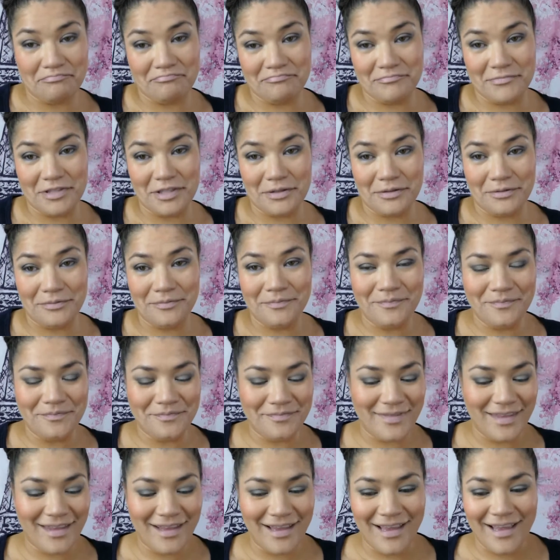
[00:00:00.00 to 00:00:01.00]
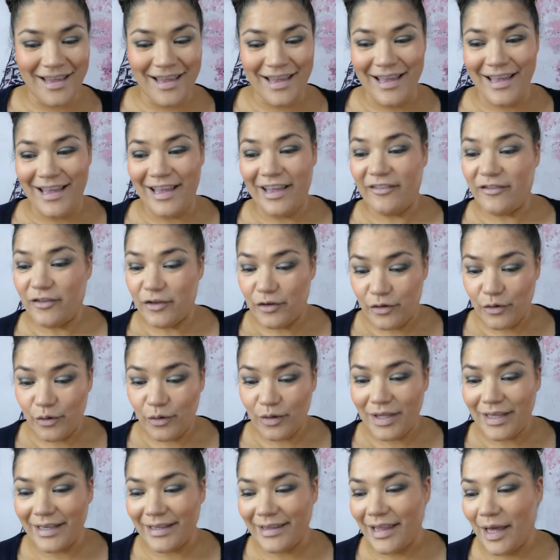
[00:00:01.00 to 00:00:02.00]
So, if you don't
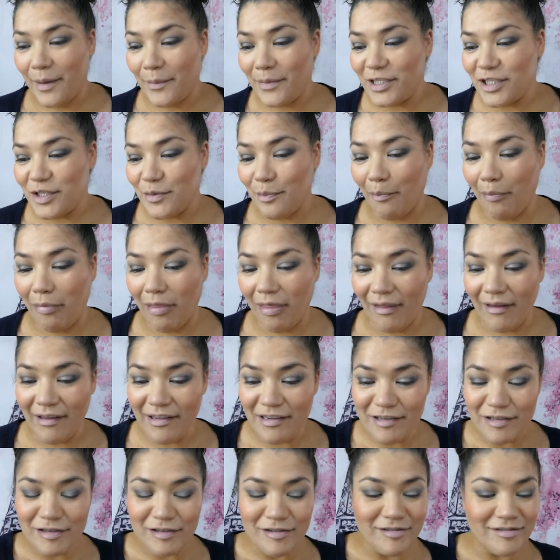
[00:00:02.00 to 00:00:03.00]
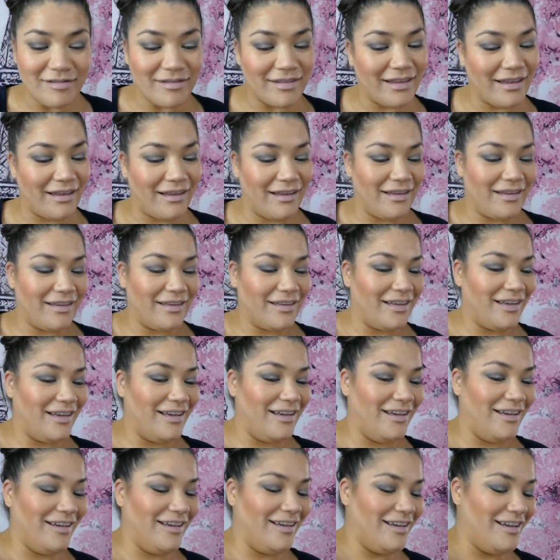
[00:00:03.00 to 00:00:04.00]
like that much blush, then
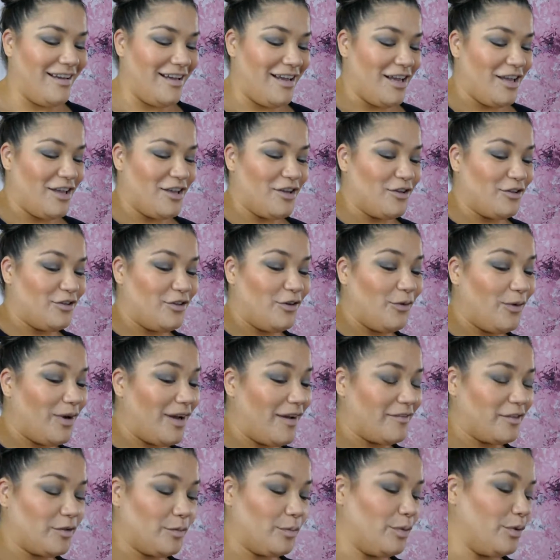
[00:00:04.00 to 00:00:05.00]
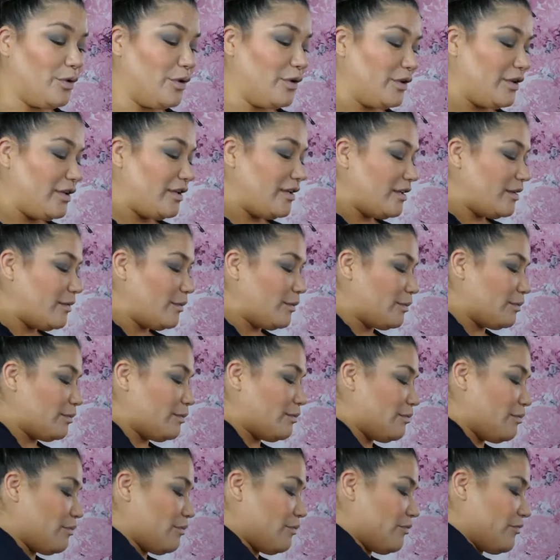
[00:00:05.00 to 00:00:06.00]
you don't have to put
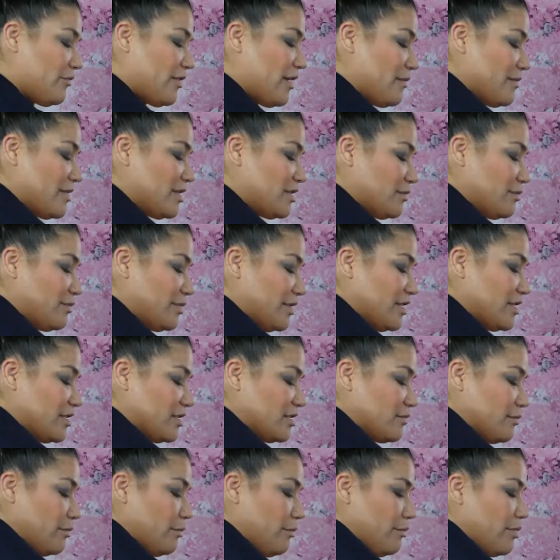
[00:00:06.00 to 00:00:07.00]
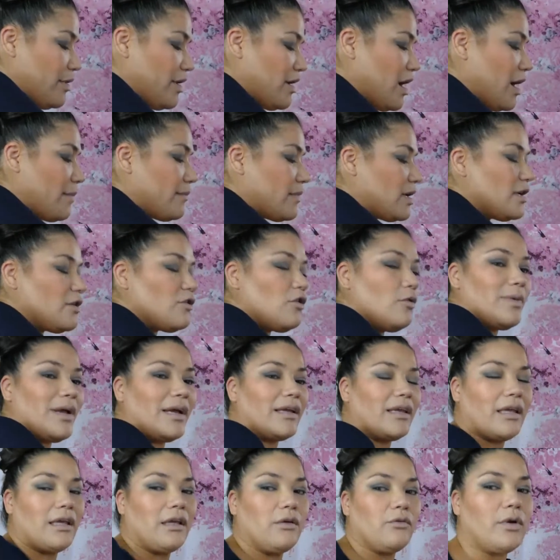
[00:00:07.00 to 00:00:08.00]
that much blush. But I'm going to go
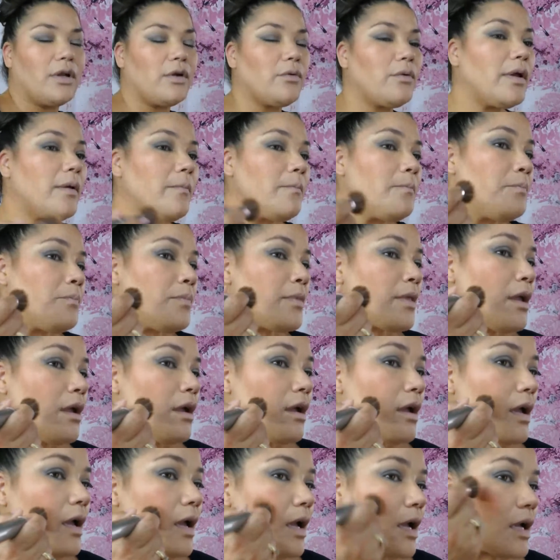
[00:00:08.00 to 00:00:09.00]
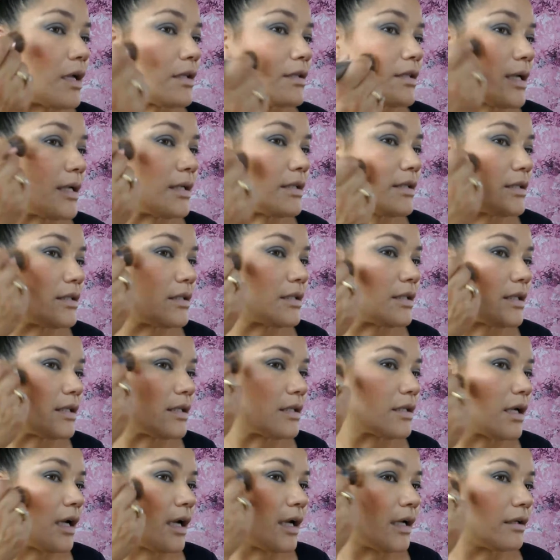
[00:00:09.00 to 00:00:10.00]
back in right away, because I did
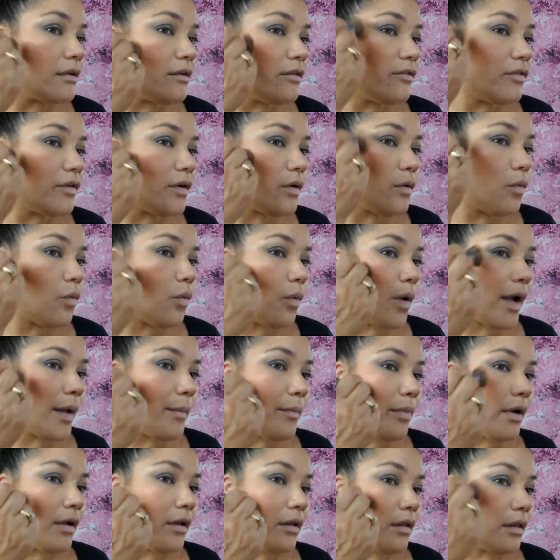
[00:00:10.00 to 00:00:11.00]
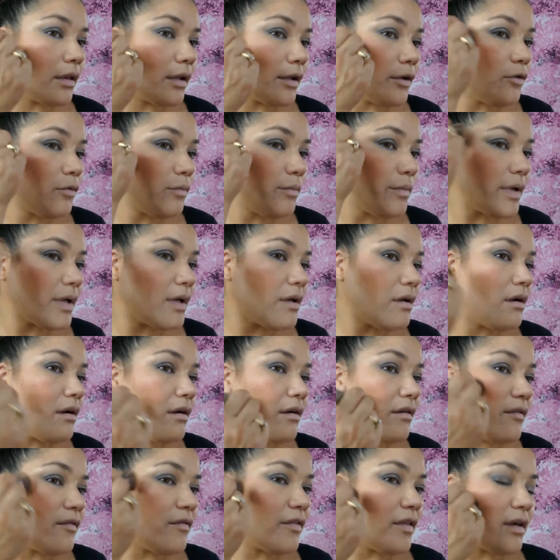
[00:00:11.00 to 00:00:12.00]
kind of wipe a little bit
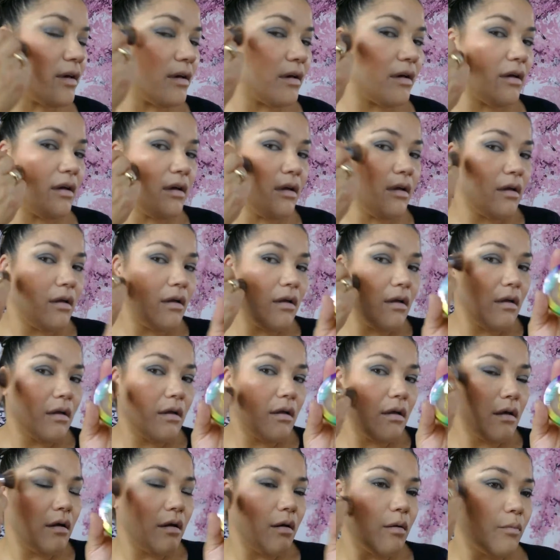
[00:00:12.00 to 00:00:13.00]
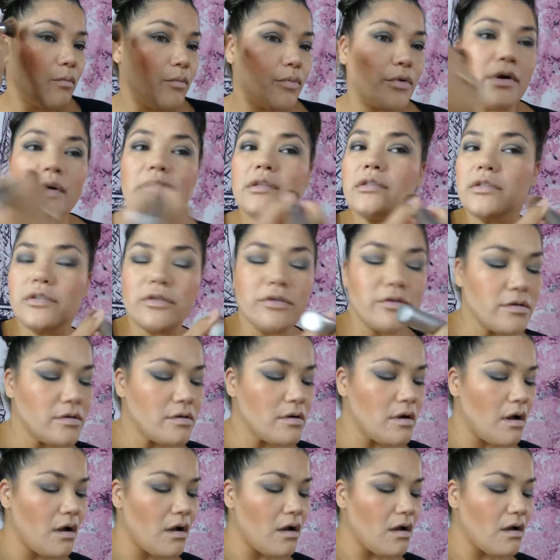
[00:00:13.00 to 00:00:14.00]
of the bronzer
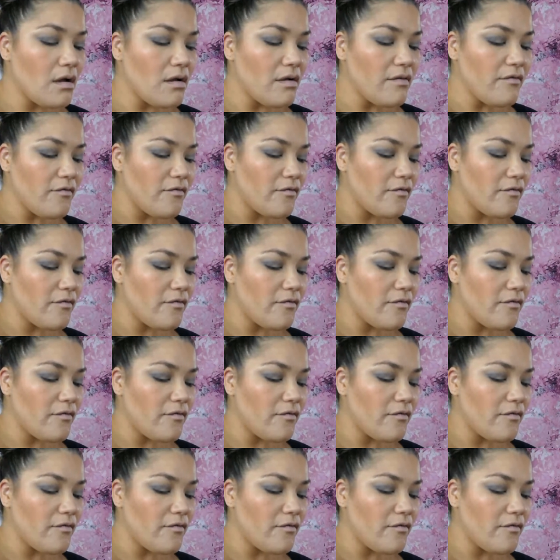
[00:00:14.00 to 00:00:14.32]
off